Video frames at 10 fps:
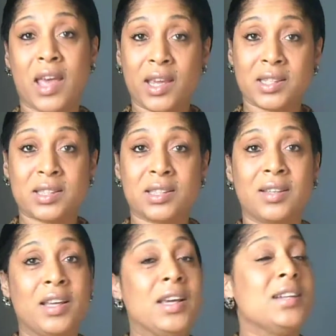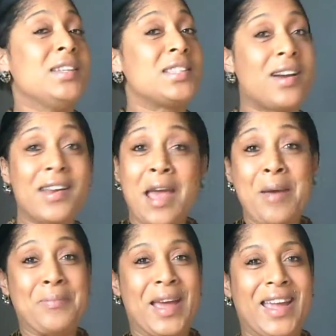sex,
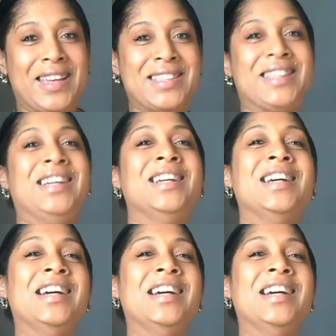designer handbags,